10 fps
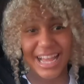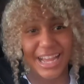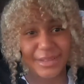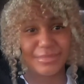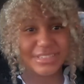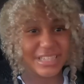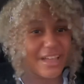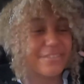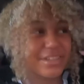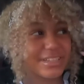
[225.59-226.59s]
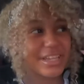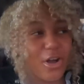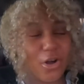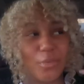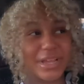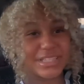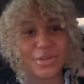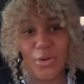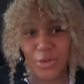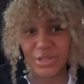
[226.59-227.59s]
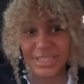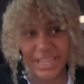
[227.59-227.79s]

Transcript: I'm definitely always cold,